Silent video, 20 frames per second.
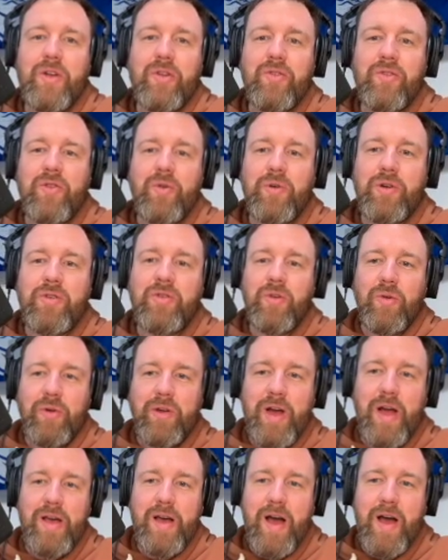
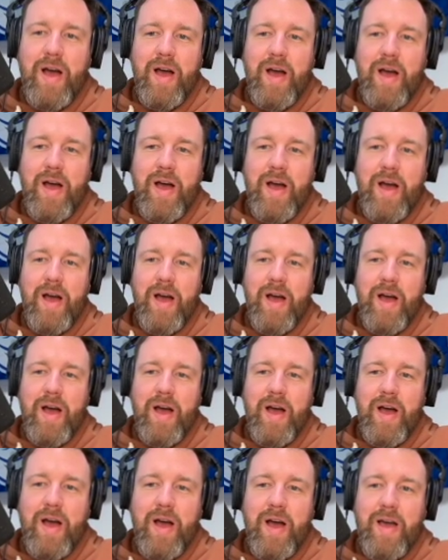I think it has to
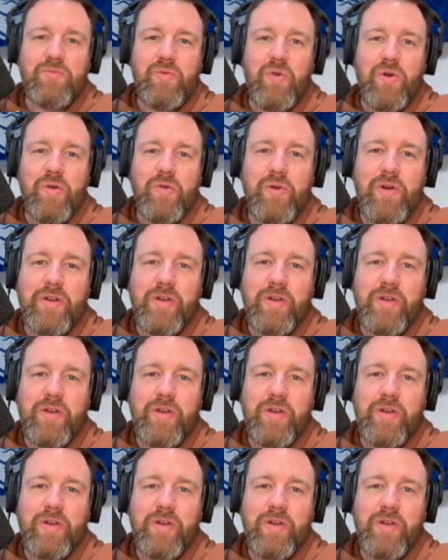do more.